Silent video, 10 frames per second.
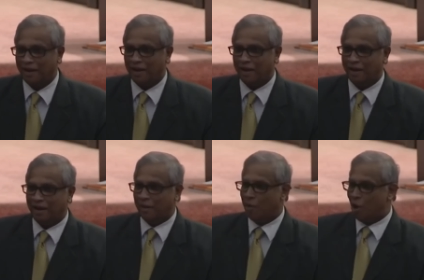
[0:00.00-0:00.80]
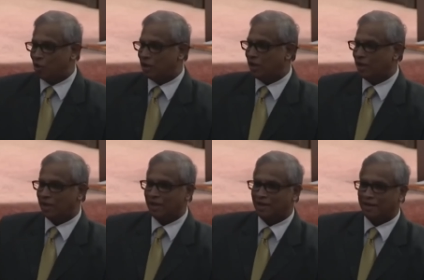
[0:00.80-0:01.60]
about
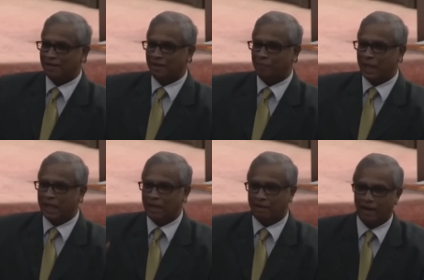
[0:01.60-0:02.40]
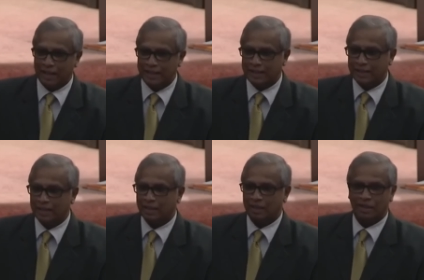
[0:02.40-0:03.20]
the burial rights
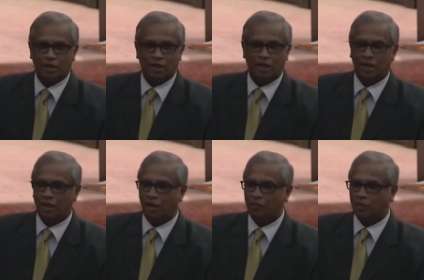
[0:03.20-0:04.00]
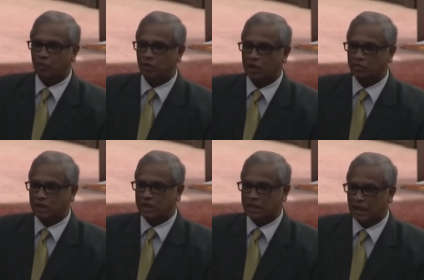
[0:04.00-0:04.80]
of the Muslims
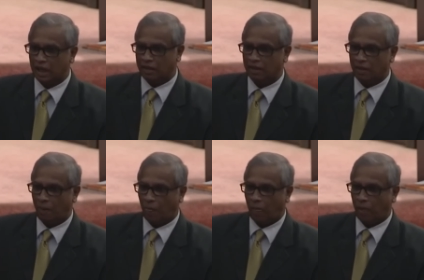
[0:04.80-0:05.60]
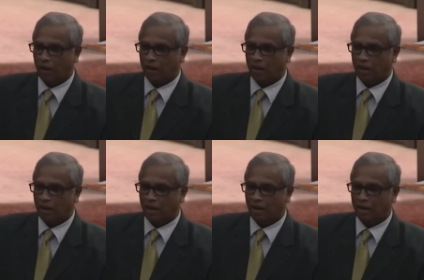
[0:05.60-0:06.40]
in Sri Lanka.
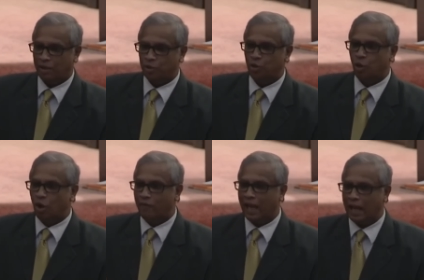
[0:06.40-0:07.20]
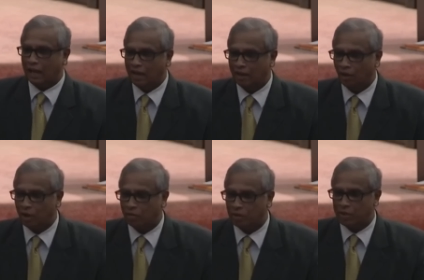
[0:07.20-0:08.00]
To no avail,
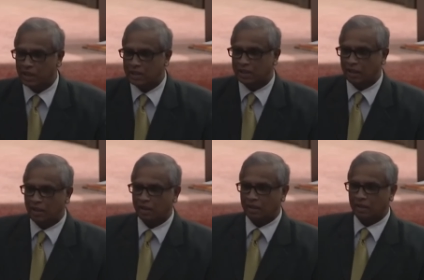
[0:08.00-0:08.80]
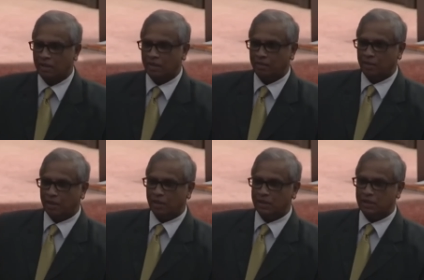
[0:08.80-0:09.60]
Honourable Minister,
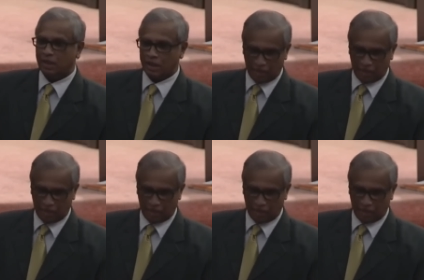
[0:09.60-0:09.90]
because